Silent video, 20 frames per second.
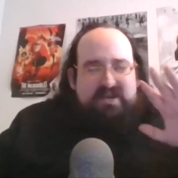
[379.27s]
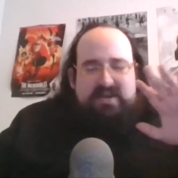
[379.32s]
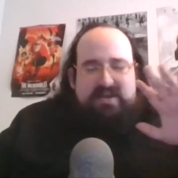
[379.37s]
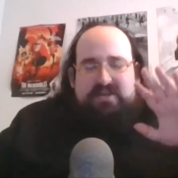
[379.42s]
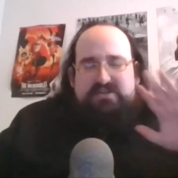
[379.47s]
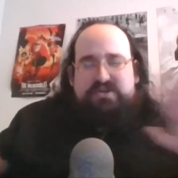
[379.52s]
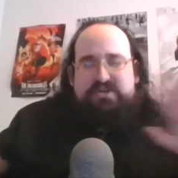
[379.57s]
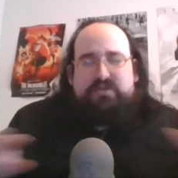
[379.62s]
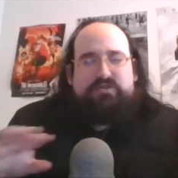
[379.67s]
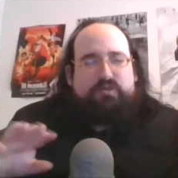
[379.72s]

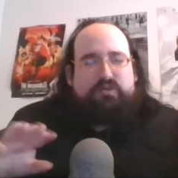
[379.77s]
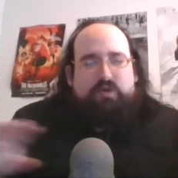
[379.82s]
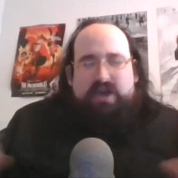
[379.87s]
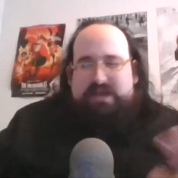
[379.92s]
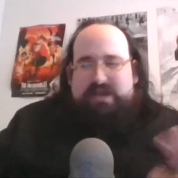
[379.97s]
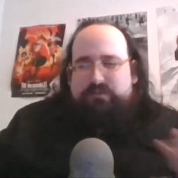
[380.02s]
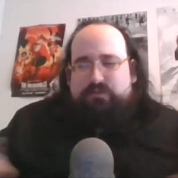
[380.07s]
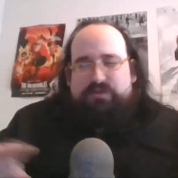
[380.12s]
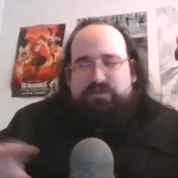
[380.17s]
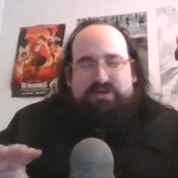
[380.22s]
don't
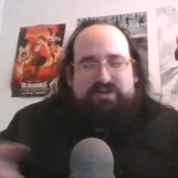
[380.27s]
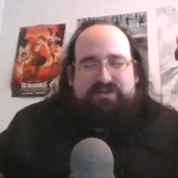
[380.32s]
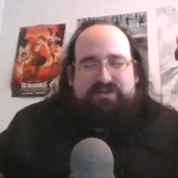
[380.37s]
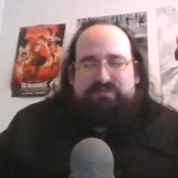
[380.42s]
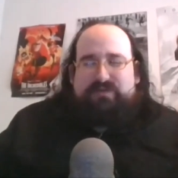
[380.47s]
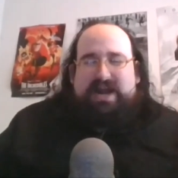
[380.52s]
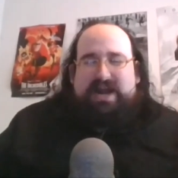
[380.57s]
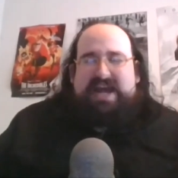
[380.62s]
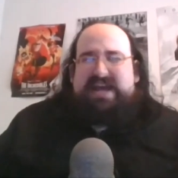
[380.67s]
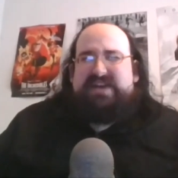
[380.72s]
quite work
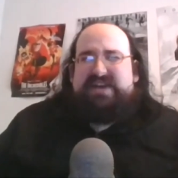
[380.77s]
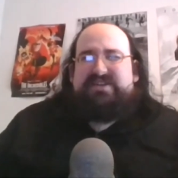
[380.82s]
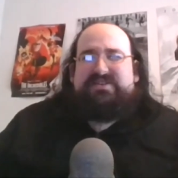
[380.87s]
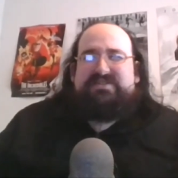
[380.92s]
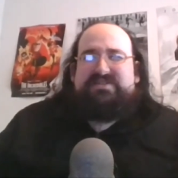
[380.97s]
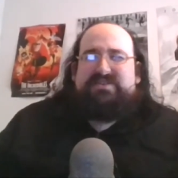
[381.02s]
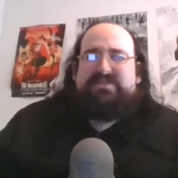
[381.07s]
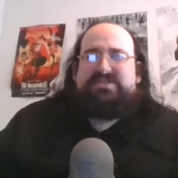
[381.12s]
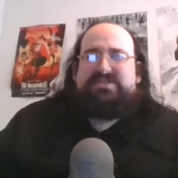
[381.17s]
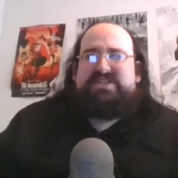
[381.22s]
right
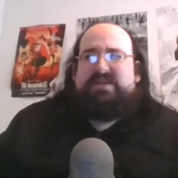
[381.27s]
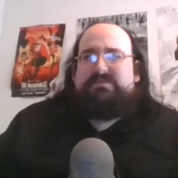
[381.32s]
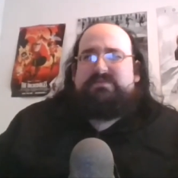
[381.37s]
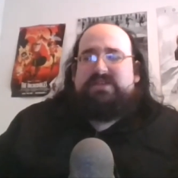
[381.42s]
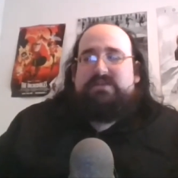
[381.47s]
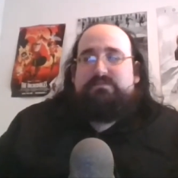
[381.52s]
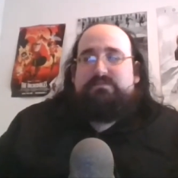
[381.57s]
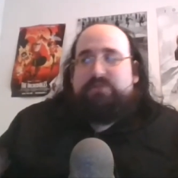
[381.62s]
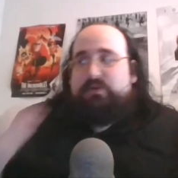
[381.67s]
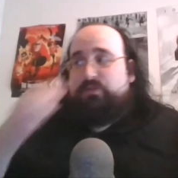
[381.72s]
or, or
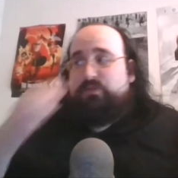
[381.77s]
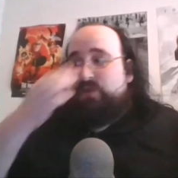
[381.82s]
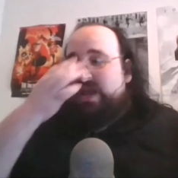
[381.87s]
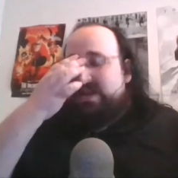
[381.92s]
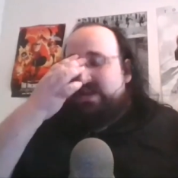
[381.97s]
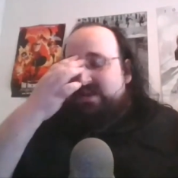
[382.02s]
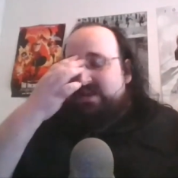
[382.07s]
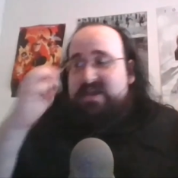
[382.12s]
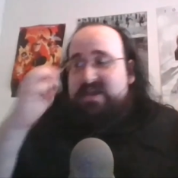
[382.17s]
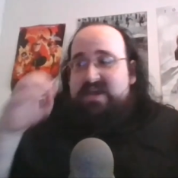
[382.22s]
something but
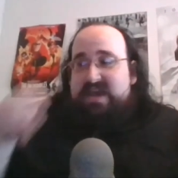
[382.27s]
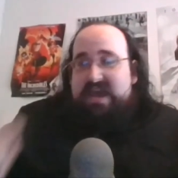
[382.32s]
when